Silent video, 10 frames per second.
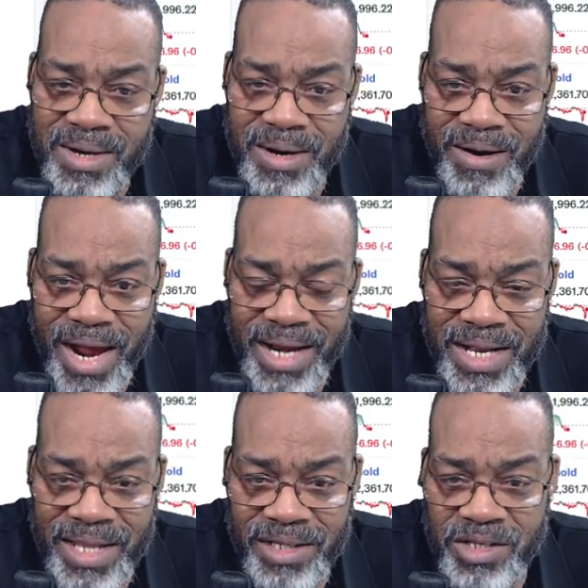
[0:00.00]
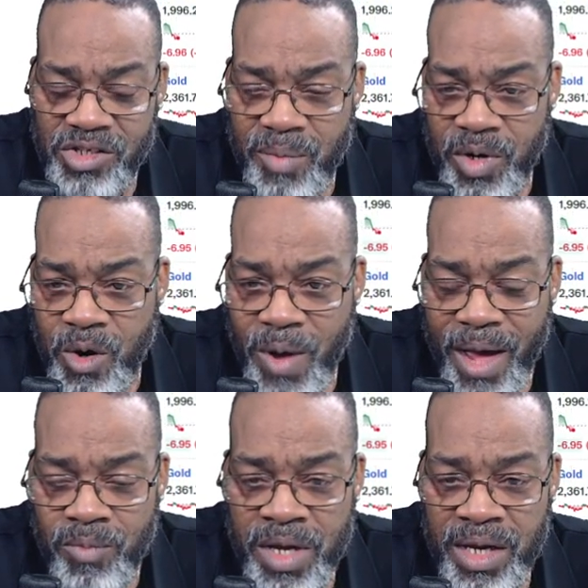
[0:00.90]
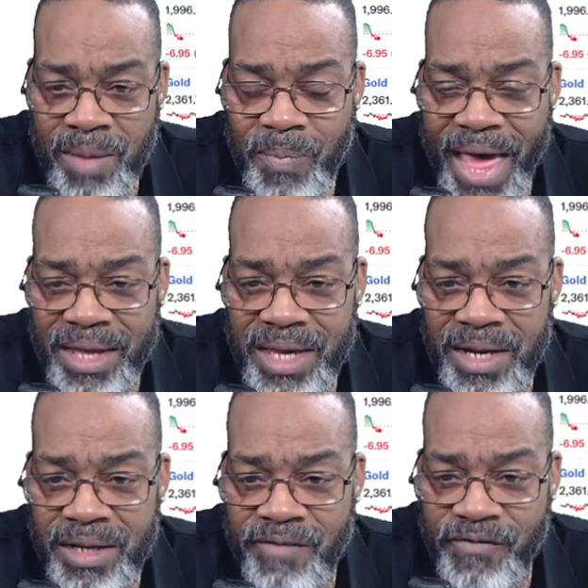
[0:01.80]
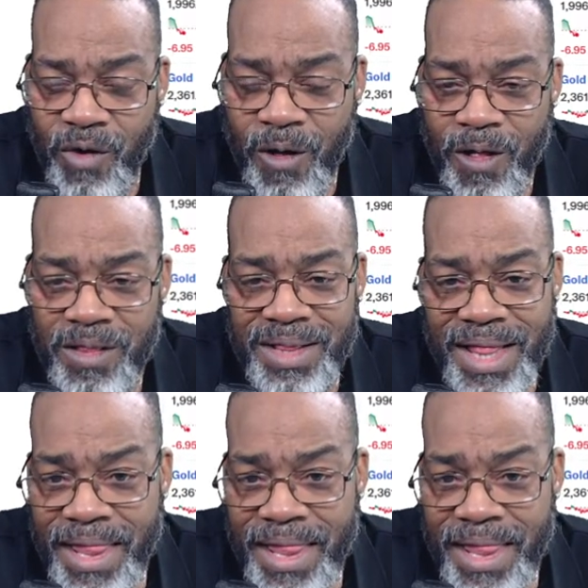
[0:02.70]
All right, let the summer go out and get back in in the fall.